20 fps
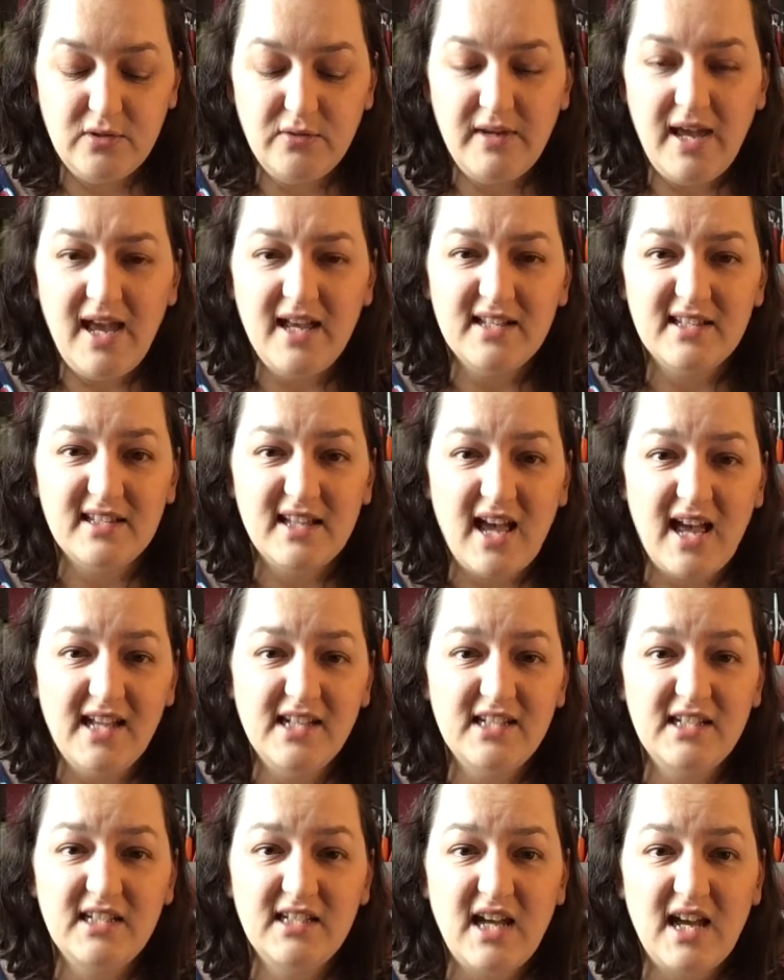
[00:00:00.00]
yes,
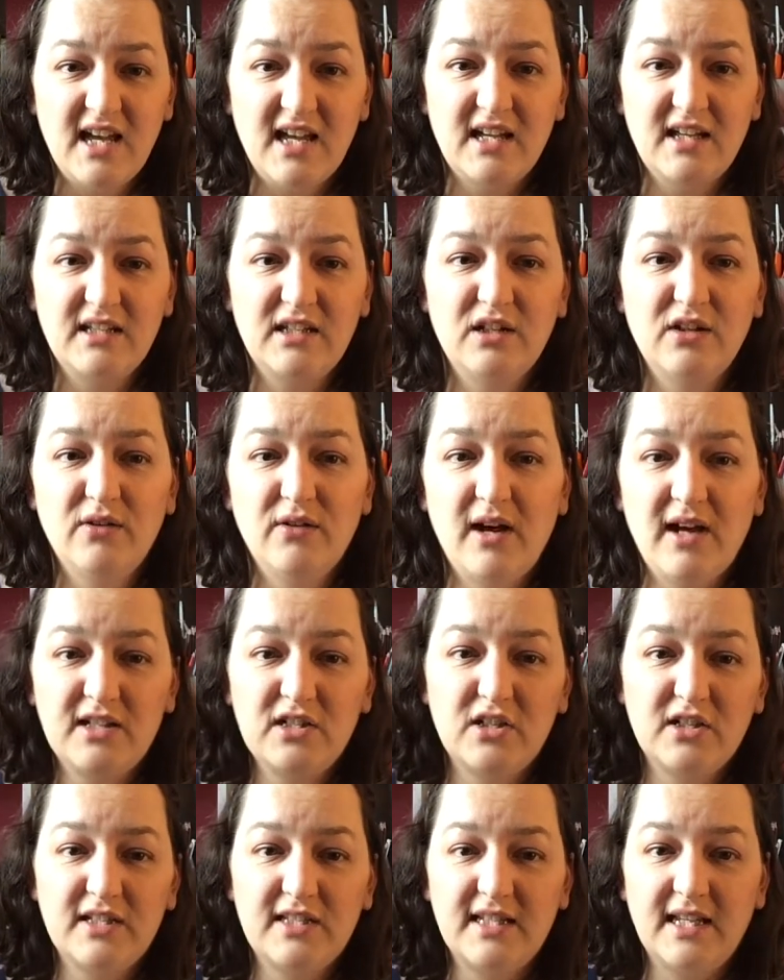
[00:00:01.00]
and you know,
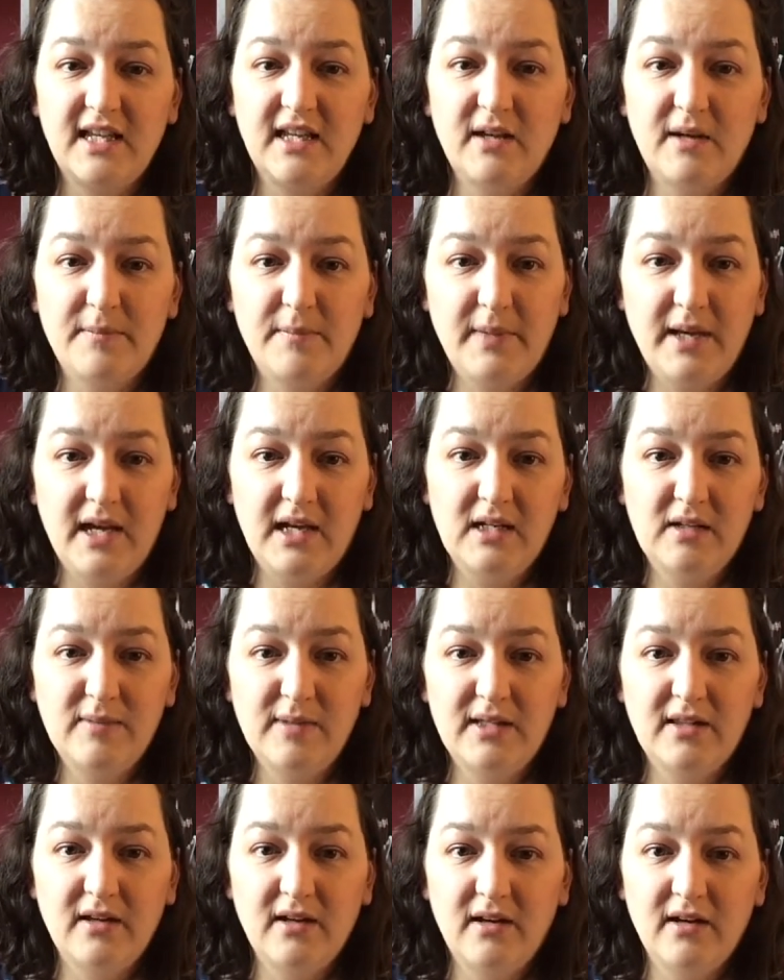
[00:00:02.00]
as you can see behind
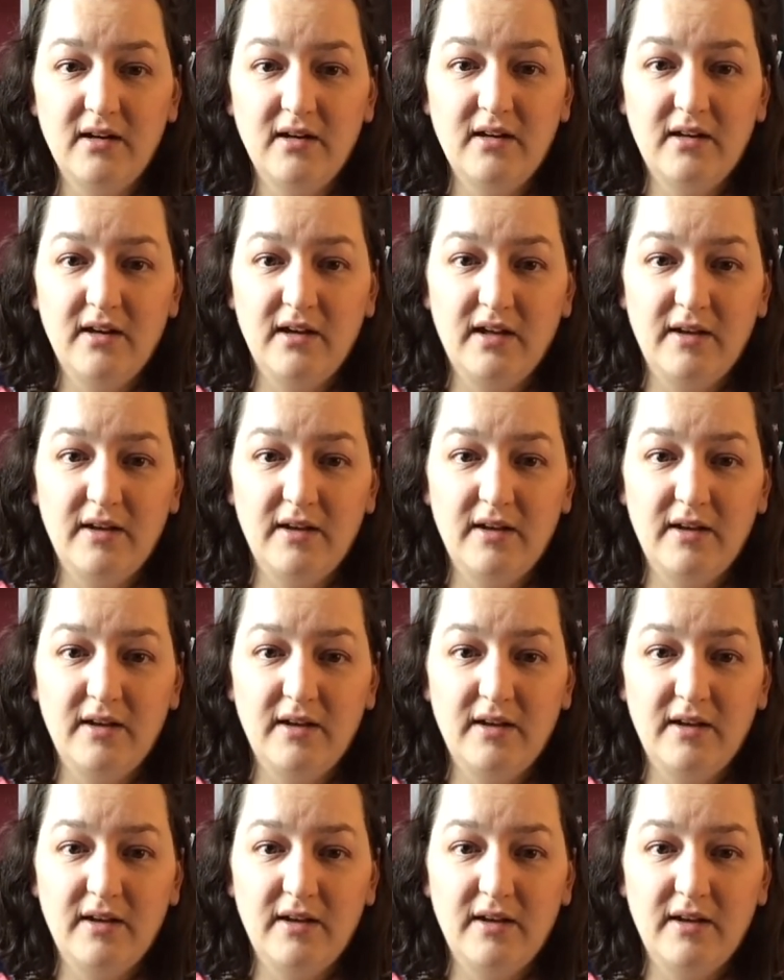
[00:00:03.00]
me there